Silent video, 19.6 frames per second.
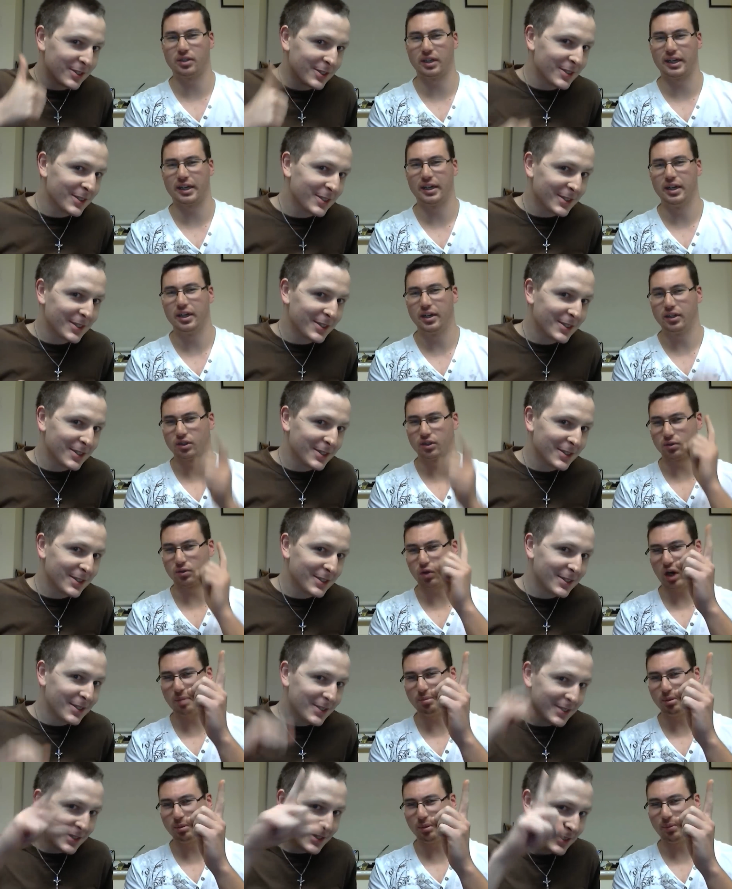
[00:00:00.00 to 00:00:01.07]
Speaker 1: say.
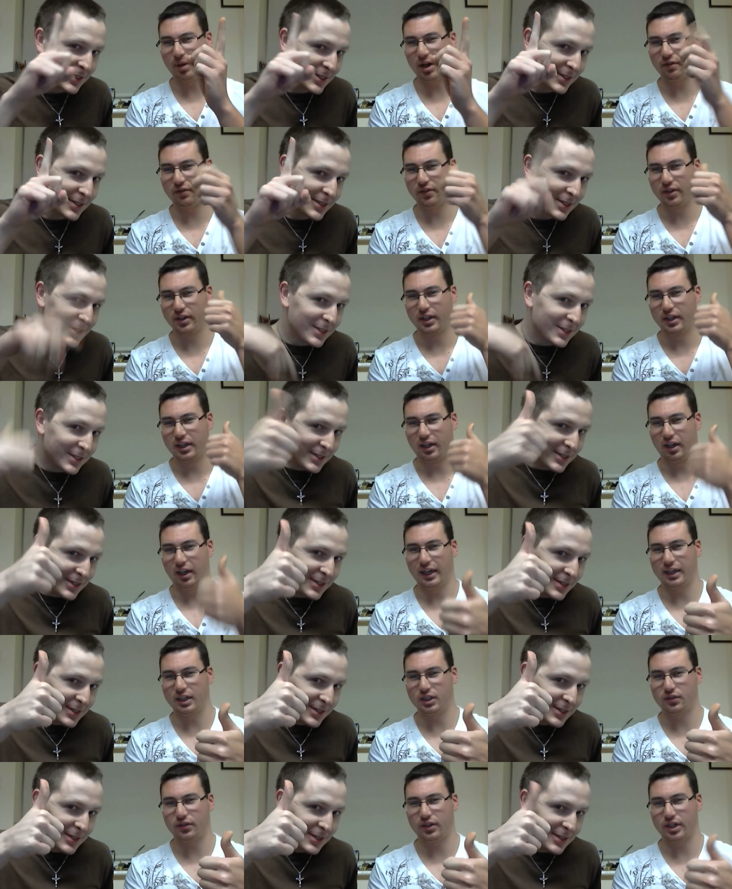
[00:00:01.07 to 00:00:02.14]
Subscribe up above,
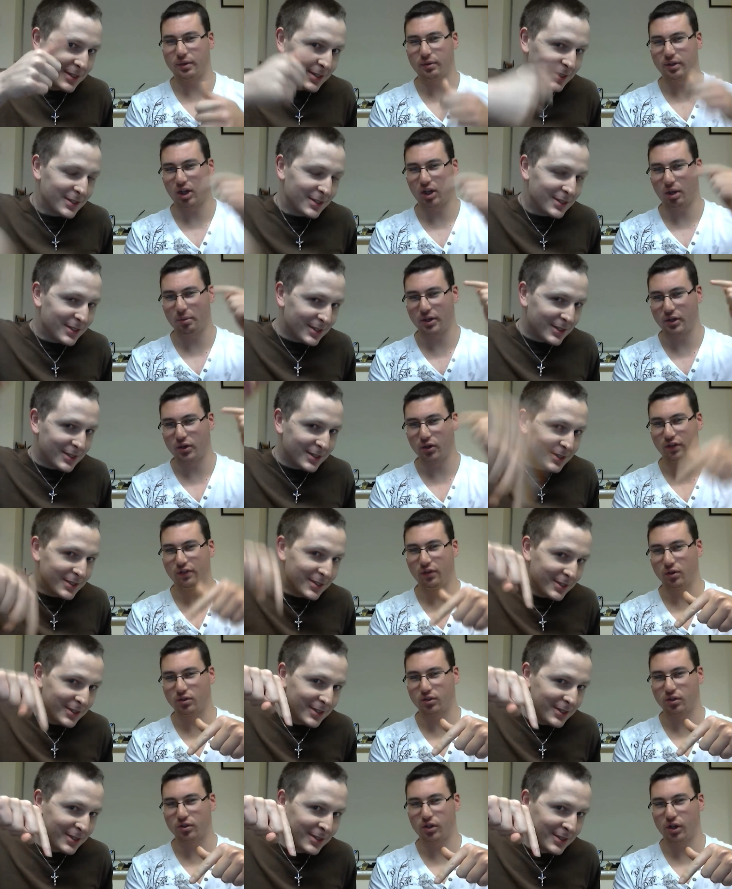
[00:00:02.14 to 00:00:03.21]
like this video, and comment your
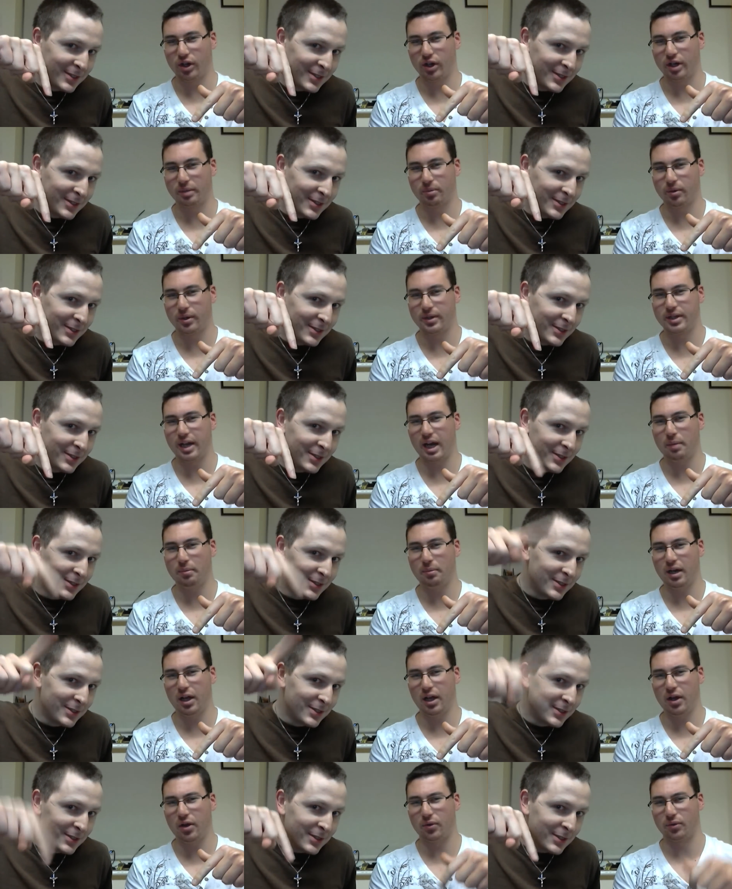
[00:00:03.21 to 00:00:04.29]
thoughts on Turning Point
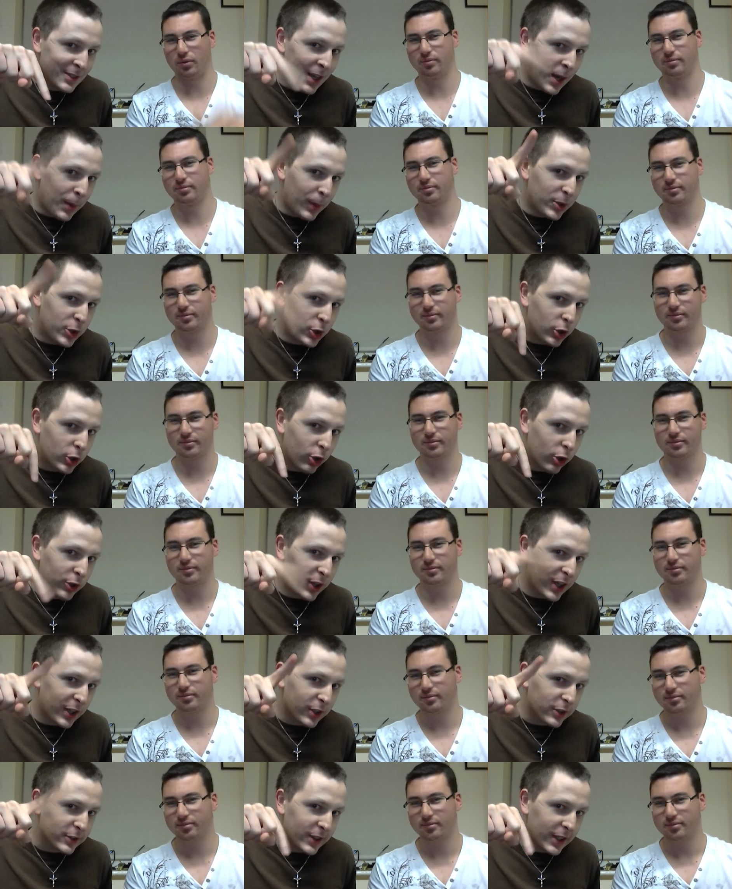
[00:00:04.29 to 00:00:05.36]
down below. Make sure you
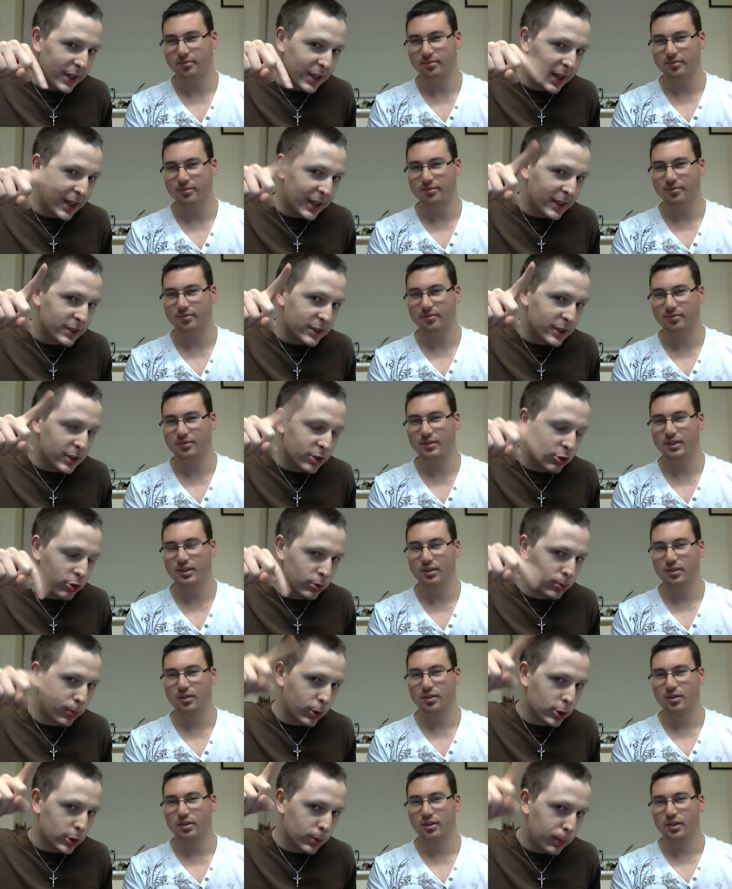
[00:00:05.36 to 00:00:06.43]
contact us in the link
Speaker 2: in
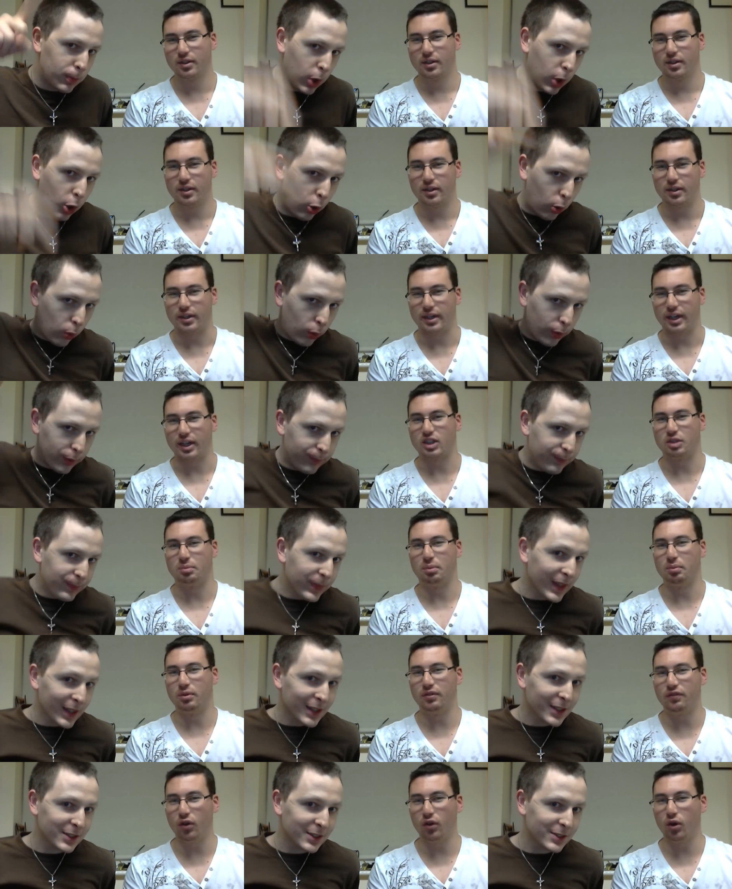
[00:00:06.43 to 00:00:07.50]
the box
Speaker 1: below.
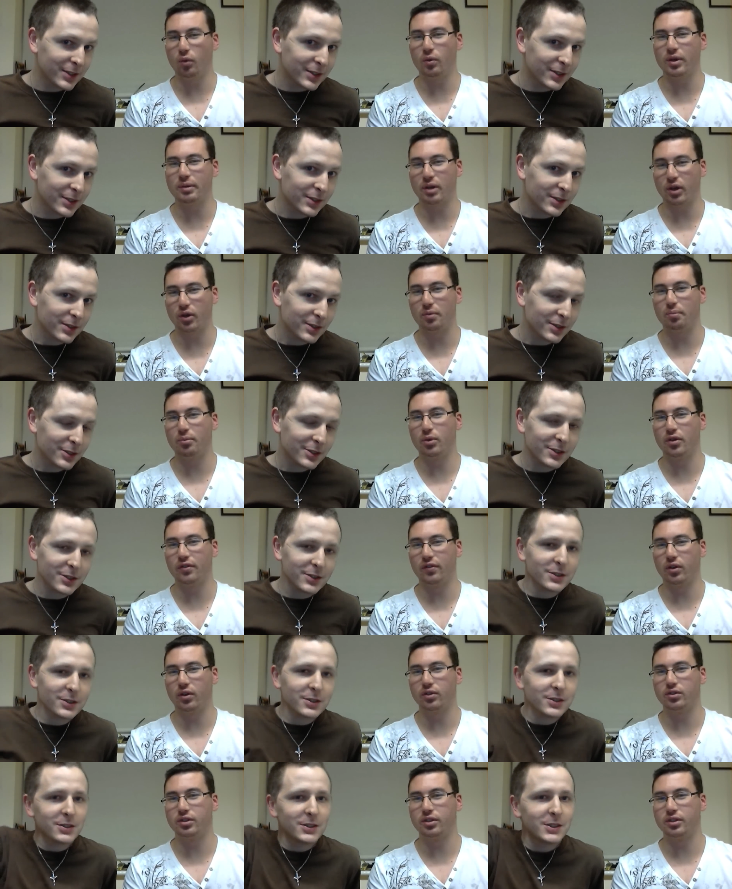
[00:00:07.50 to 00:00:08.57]
Yes, but before we go
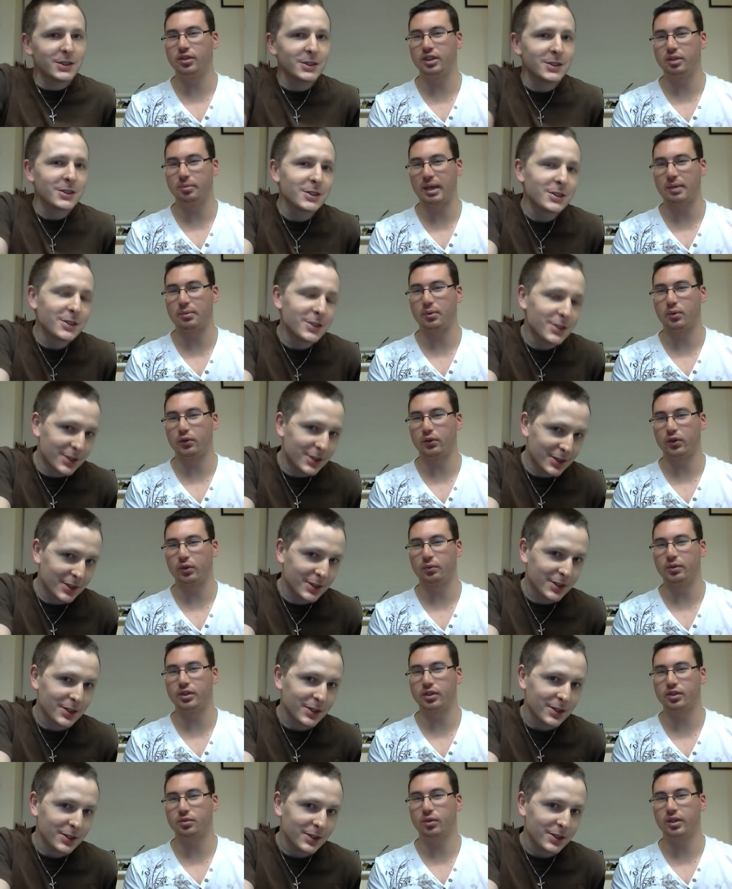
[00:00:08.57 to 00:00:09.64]
move on to this pay-per-view
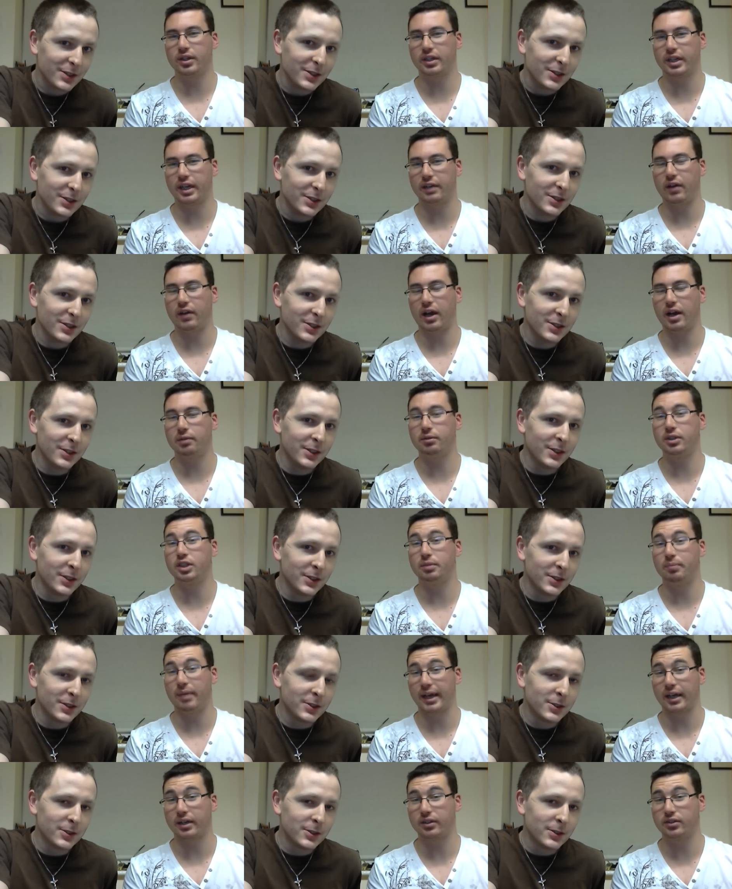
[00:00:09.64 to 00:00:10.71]
review, we just want to give our
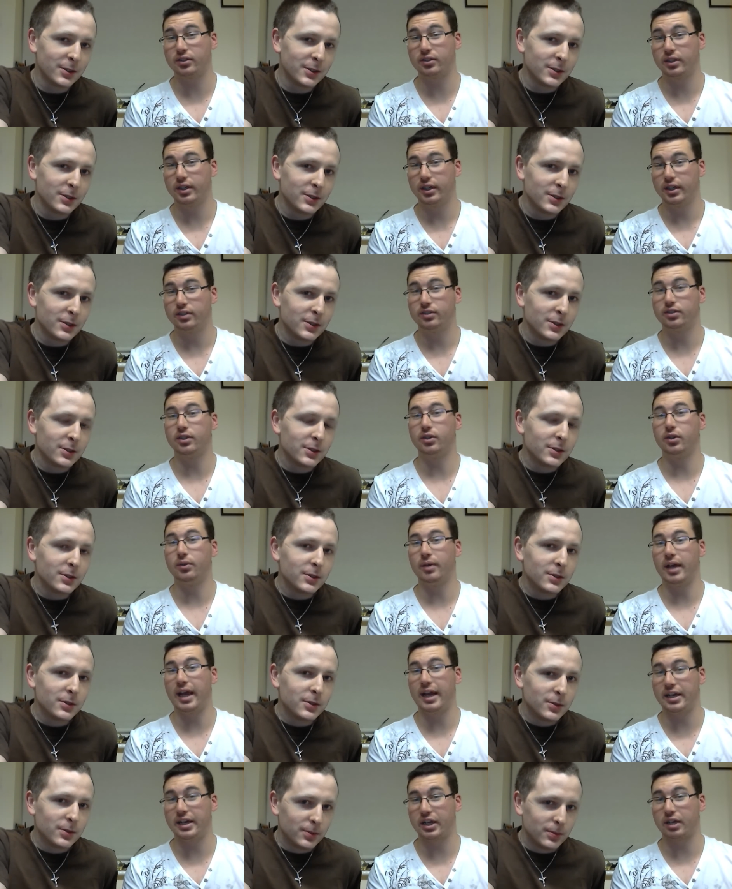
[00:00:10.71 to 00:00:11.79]
respects
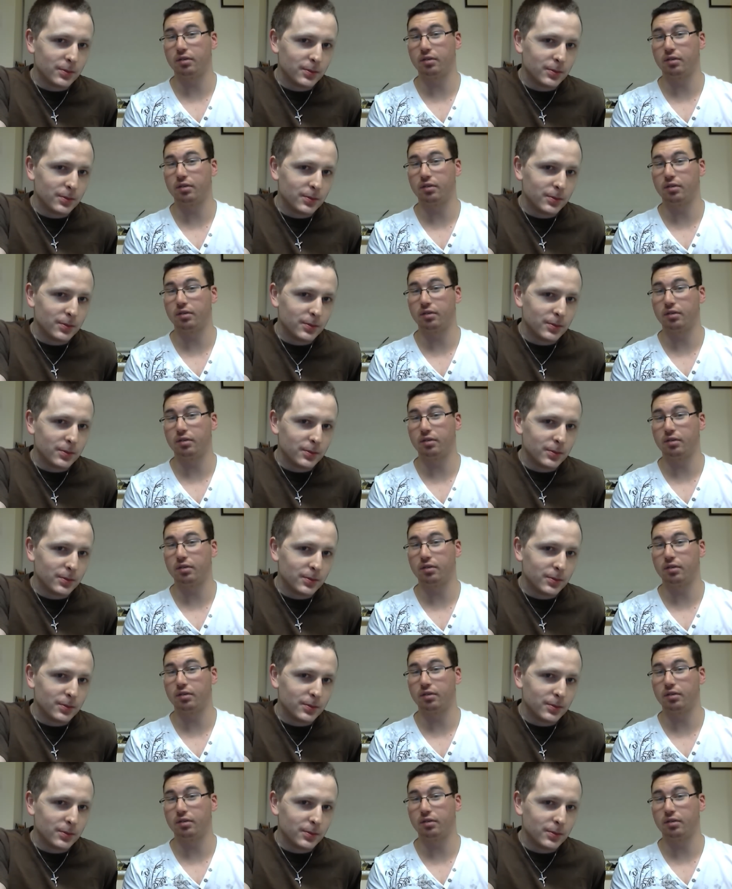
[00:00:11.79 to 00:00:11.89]
to Eddie